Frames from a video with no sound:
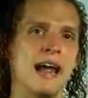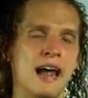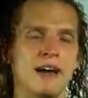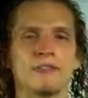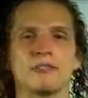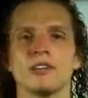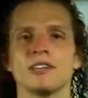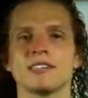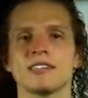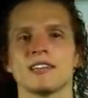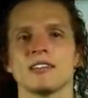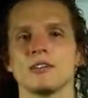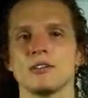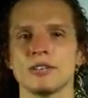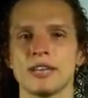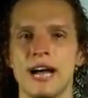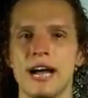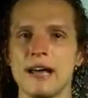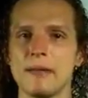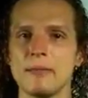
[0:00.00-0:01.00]
every single
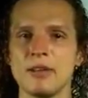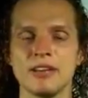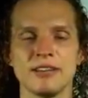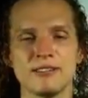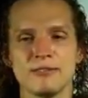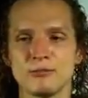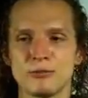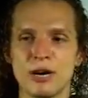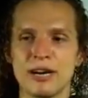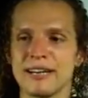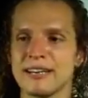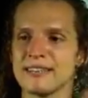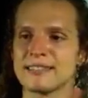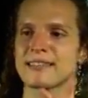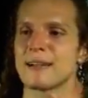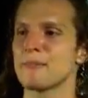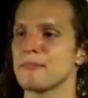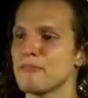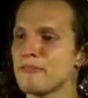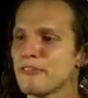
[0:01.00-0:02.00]
time you run into
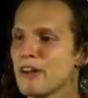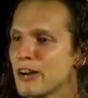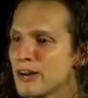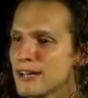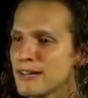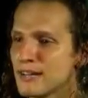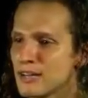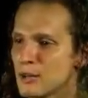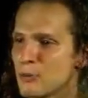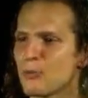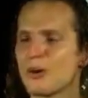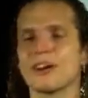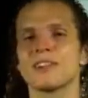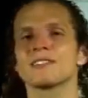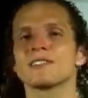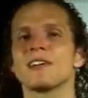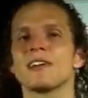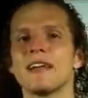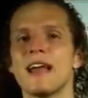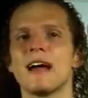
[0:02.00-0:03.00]
something funny that you want
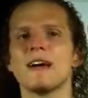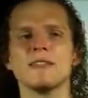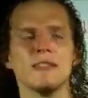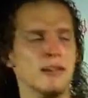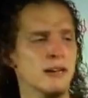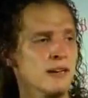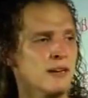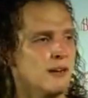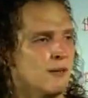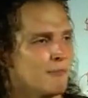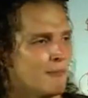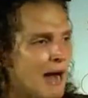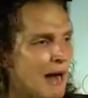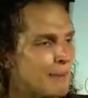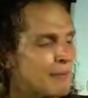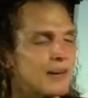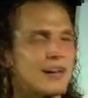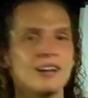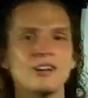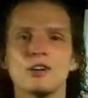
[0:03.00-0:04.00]
to send out,
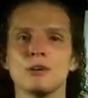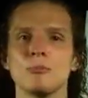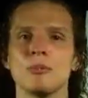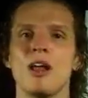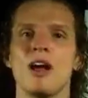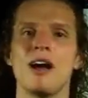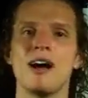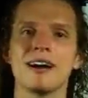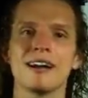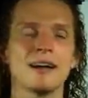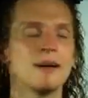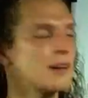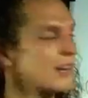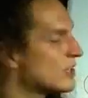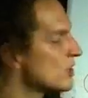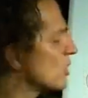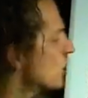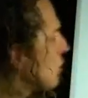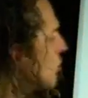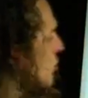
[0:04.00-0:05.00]
pop it on your blog.
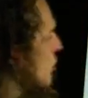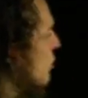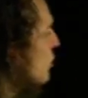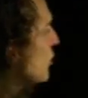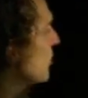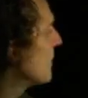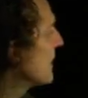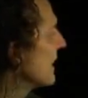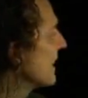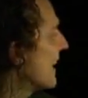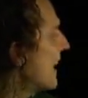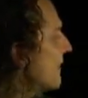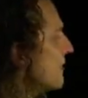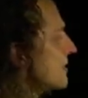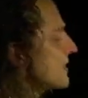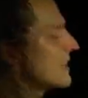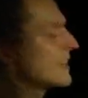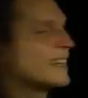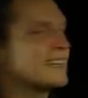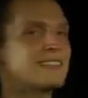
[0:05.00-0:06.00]
Because YouTube
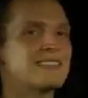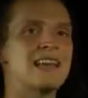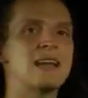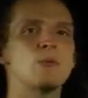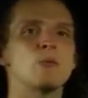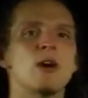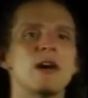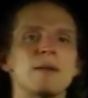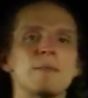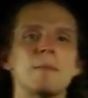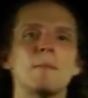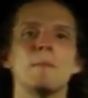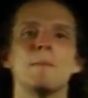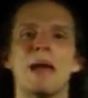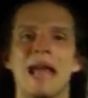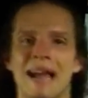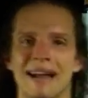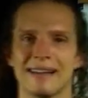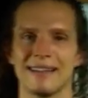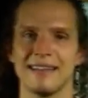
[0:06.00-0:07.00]
loves it because they want
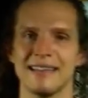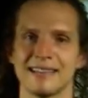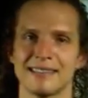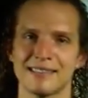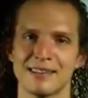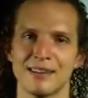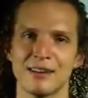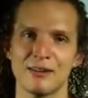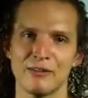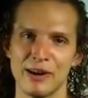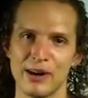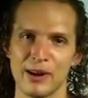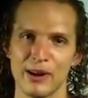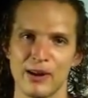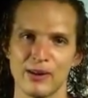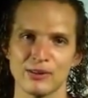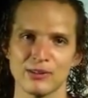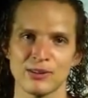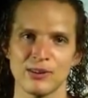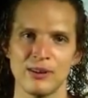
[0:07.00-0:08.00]
backlinks to their
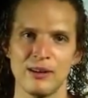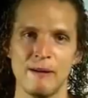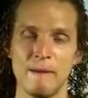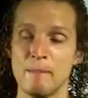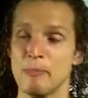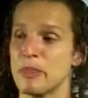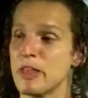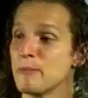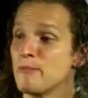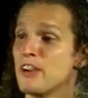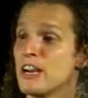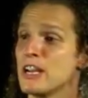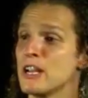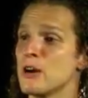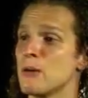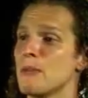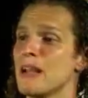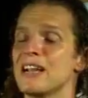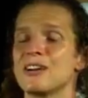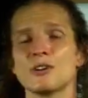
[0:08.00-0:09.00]
videos. The
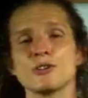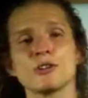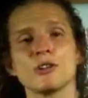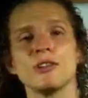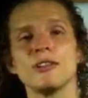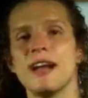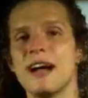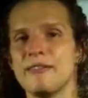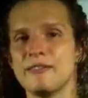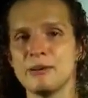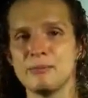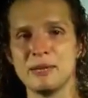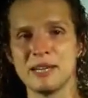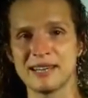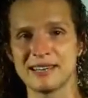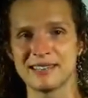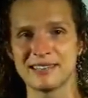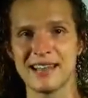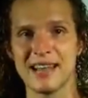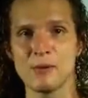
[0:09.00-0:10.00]
video makers love it
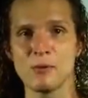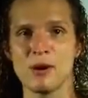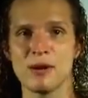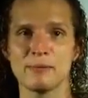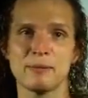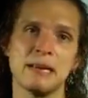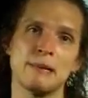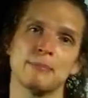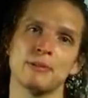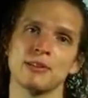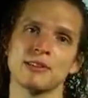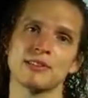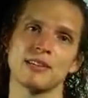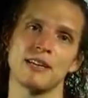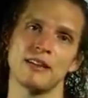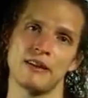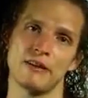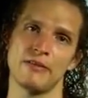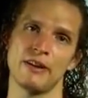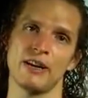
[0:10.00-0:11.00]
because they want people to
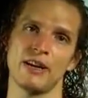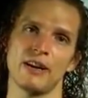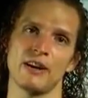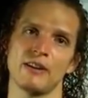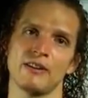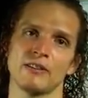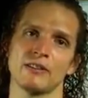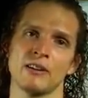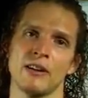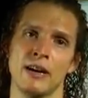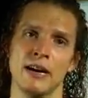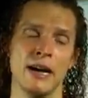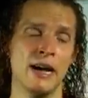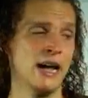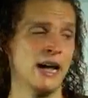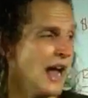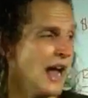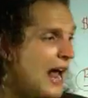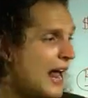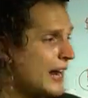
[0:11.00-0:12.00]
see their videos.
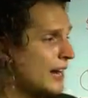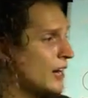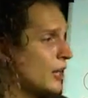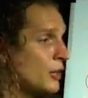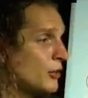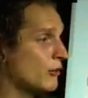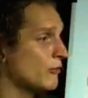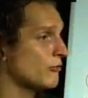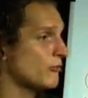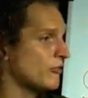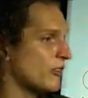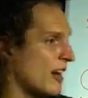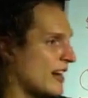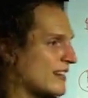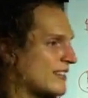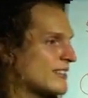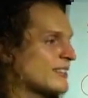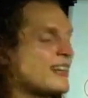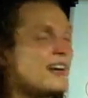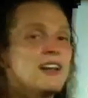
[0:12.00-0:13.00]
And your
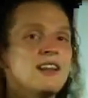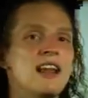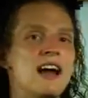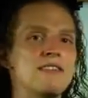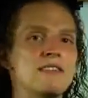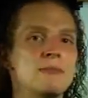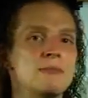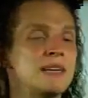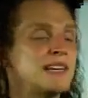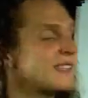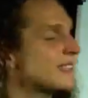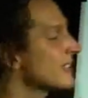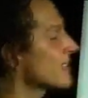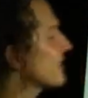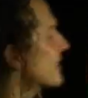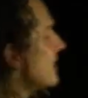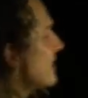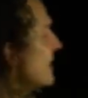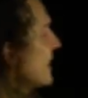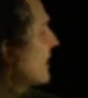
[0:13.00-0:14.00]
friends still love it because
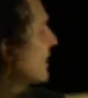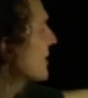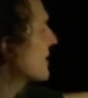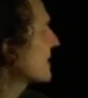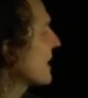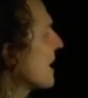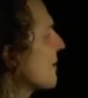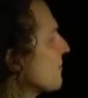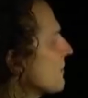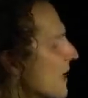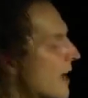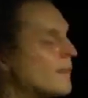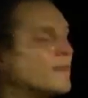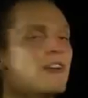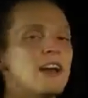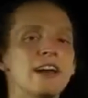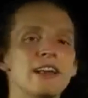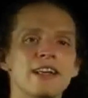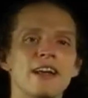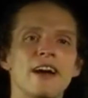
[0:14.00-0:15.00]
it's still the same dumb
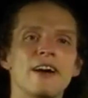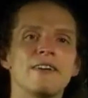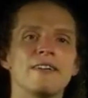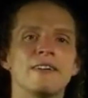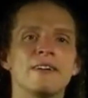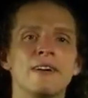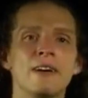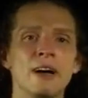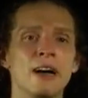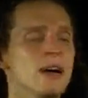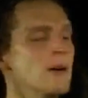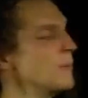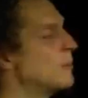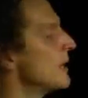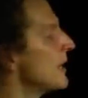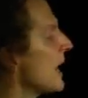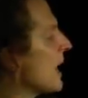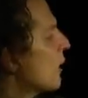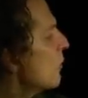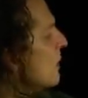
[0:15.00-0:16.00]
video.
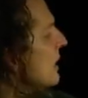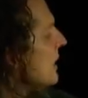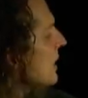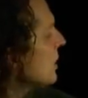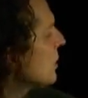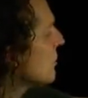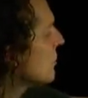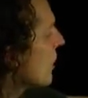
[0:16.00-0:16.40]
But now we can